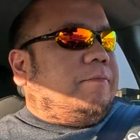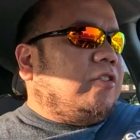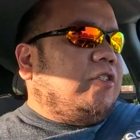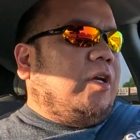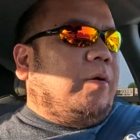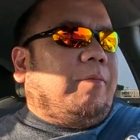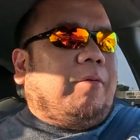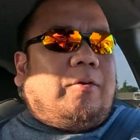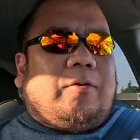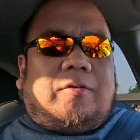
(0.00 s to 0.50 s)

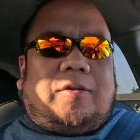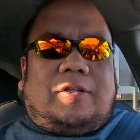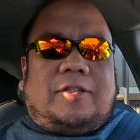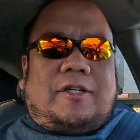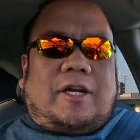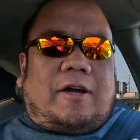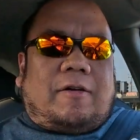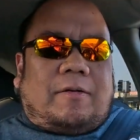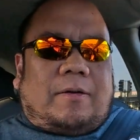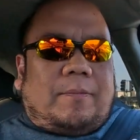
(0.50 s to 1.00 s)
Subarus in
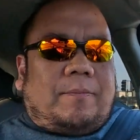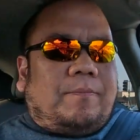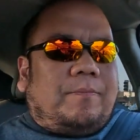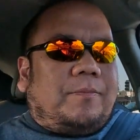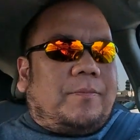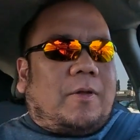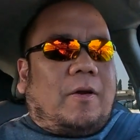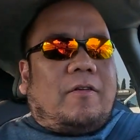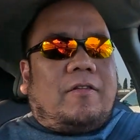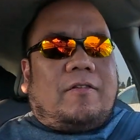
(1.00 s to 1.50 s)
general,
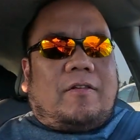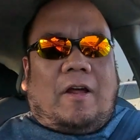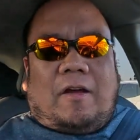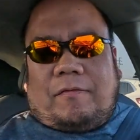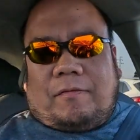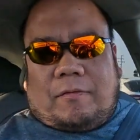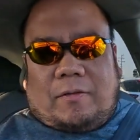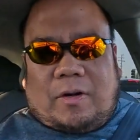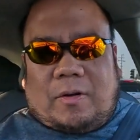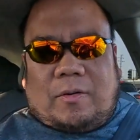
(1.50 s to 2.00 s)
they're
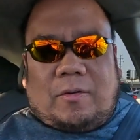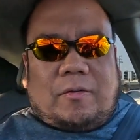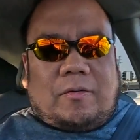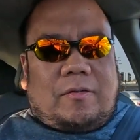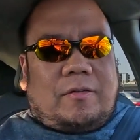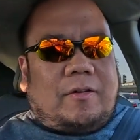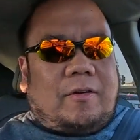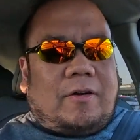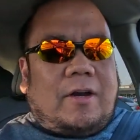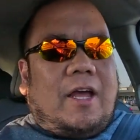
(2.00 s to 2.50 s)
soft
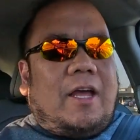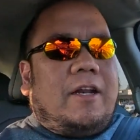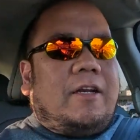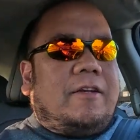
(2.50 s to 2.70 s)
roaders. They're not